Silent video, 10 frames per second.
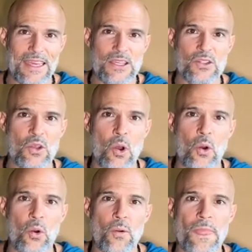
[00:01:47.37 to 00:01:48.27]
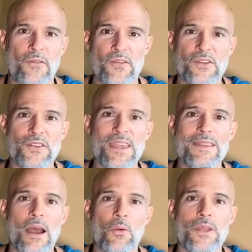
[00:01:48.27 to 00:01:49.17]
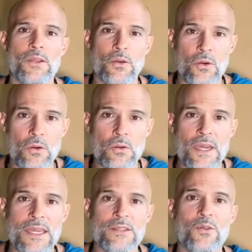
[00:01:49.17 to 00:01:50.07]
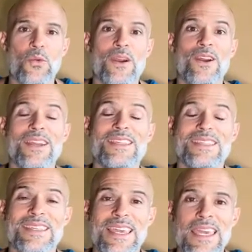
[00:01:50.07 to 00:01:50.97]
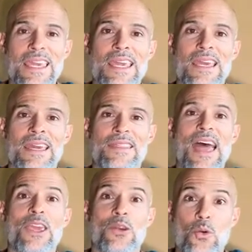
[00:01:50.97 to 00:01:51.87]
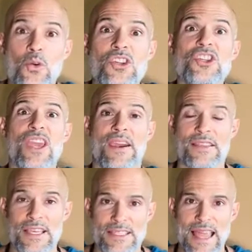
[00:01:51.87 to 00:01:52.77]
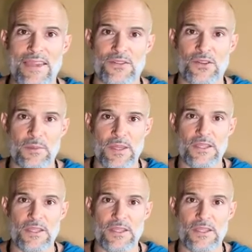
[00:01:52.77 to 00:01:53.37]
So the first thing that we do is we're gonna see that you share this live stream.